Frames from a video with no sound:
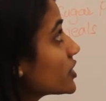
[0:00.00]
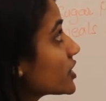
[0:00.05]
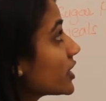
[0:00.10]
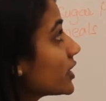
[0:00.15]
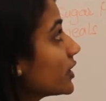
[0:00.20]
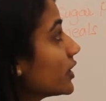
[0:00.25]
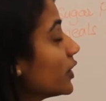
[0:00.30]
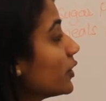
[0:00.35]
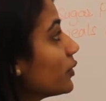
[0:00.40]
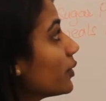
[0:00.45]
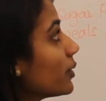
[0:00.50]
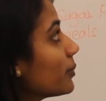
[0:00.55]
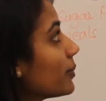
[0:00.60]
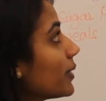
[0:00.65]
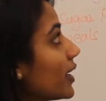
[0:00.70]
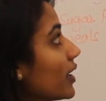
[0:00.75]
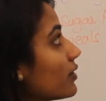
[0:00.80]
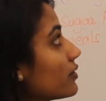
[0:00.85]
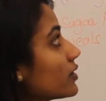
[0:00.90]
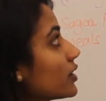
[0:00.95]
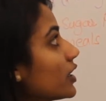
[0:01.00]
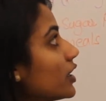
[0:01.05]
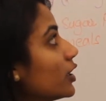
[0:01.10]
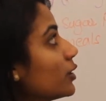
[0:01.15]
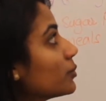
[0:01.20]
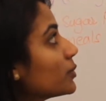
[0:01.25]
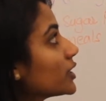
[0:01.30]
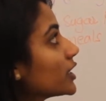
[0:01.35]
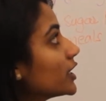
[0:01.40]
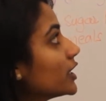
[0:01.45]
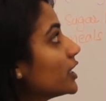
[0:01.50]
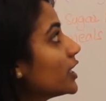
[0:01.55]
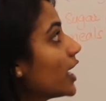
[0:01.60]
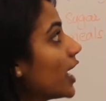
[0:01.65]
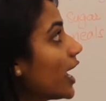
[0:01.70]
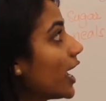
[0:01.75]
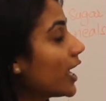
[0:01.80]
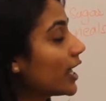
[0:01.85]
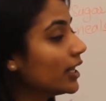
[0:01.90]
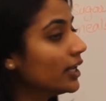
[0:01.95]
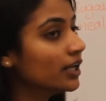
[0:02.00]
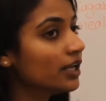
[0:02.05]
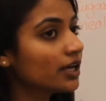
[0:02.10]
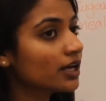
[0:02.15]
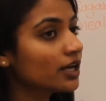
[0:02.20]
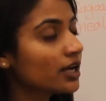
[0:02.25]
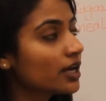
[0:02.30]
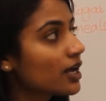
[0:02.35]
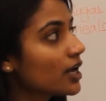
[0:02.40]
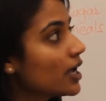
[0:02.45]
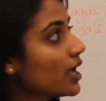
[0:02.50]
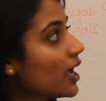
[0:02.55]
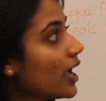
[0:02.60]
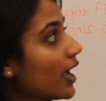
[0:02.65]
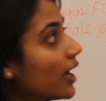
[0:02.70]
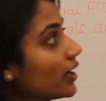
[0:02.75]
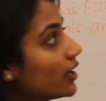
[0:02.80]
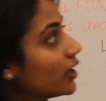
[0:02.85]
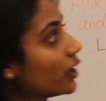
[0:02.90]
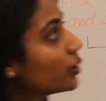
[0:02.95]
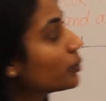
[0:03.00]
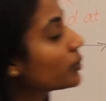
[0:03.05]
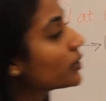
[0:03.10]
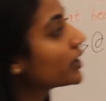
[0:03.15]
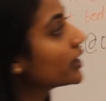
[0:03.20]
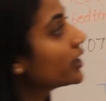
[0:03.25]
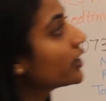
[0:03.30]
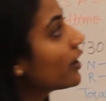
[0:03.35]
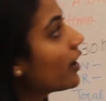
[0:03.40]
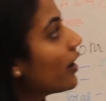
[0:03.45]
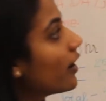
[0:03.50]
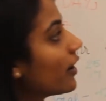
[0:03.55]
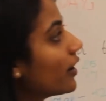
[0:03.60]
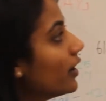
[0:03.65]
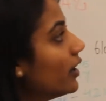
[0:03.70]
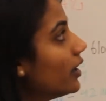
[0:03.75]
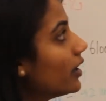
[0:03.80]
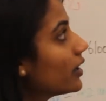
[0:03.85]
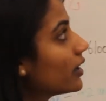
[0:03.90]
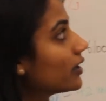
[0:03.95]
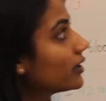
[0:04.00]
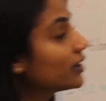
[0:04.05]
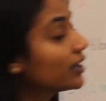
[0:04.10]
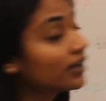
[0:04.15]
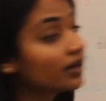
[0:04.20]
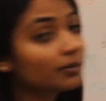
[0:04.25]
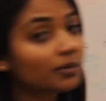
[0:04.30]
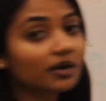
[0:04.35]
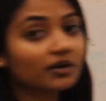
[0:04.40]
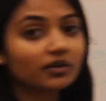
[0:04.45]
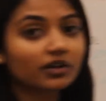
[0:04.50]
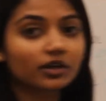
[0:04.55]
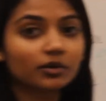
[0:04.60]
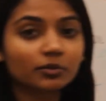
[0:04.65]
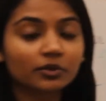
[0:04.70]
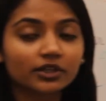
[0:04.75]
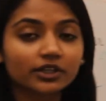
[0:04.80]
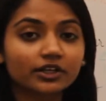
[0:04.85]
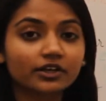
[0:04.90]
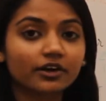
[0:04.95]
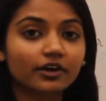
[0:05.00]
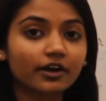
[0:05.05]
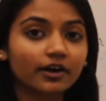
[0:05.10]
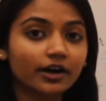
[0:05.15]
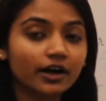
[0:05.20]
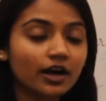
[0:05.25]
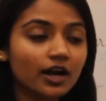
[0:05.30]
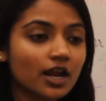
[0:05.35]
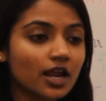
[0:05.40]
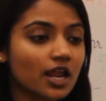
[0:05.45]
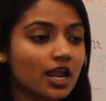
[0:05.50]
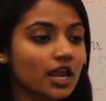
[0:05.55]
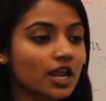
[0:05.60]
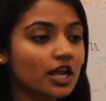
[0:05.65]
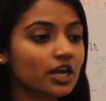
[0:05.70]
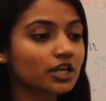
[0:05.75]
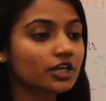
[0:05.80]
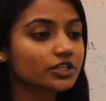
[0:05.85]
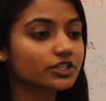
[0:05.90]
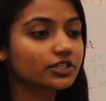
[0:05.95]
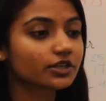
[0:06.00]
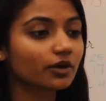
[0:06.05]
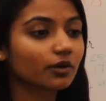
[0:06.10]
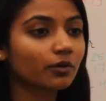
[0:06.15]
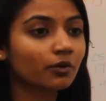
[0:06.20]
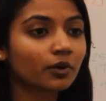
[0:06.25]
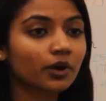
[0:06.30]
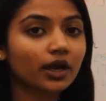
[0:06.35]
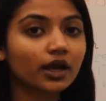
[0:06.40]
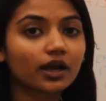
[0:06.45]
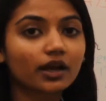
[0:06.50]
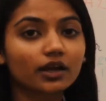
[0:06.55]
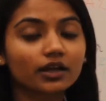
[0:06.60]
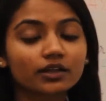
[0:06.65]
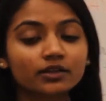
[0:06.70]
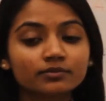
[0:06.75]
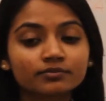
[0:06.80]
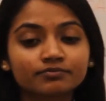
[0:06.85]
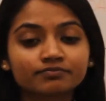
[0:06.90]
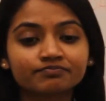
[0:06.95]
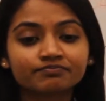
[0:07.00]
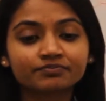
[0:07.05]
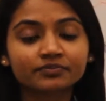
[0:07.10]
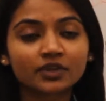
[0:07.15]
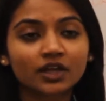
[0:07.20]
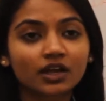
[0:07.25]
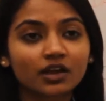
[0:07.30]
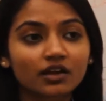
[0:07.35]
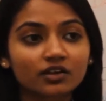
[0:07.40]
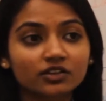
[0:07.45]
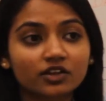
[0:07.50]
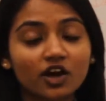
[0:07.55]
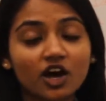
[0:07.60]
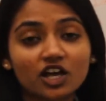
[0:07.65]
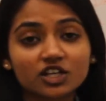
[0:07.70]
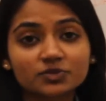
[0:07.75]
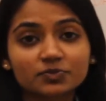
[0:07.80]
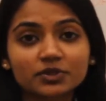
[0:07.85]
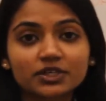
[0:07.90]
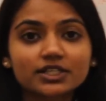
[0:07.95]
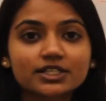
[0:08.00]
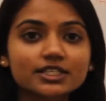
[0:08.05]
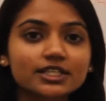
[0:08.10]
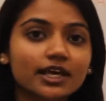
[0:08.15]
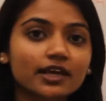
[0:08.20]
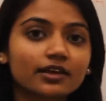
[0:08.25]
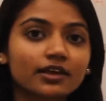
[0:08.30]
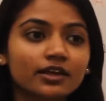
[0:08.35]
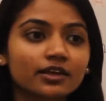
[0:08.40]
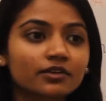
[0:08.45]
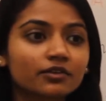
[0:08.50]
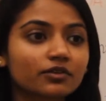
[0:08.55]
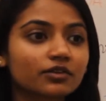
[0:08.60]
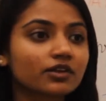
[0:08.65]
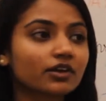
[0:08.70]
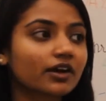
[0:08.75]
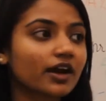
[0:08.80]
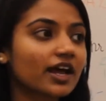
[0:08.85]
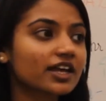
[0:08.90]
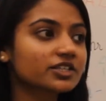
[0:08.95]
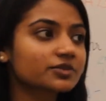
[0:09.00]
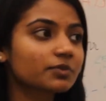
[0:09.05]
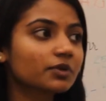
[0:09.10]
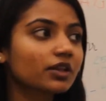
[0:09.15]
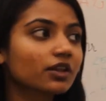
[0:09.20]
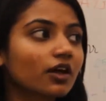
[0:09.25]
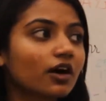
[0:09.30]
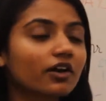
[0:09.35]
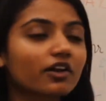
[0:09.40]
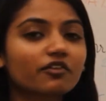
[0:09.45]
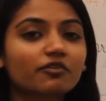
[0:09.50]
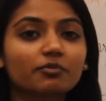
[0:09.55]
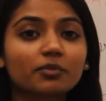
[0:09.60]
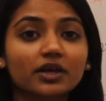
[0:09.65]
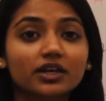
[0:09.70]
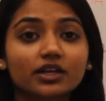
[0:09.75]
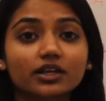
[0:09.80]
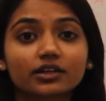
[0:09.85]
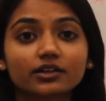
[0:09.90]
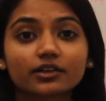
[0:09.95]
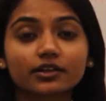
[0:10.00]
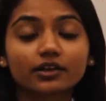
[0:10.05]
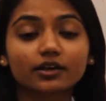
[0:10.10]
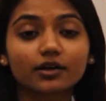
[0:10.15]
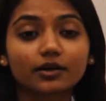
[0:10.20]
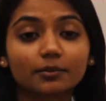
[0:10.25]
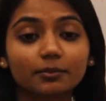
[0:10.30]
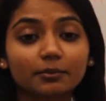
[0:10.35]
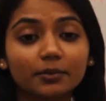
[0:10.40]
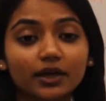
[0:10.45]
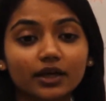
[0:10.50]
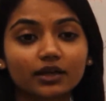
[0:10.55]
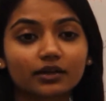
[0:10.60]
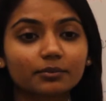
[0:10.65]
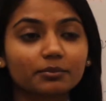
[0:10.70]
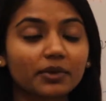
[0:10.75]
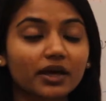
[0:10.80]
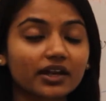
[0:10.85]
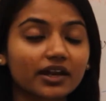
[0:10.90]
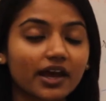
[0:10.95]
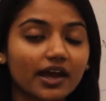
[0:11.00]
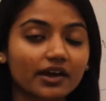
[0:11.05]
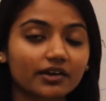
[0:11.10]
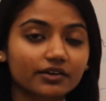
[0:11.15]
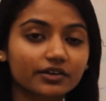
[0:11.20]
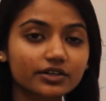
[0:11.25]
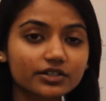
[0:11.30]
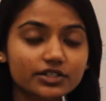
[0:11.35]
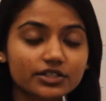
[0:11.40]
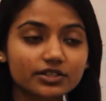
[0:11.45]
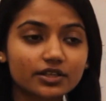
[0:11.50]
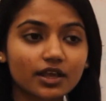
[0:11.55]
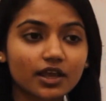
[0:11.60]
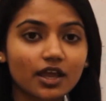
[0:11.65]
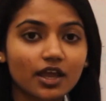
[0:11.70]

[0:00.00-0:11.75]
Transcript: to tell you about Humulin N and Humulin R, then about Humulin R. So in the hospital setting, there has been a lot of medical med errors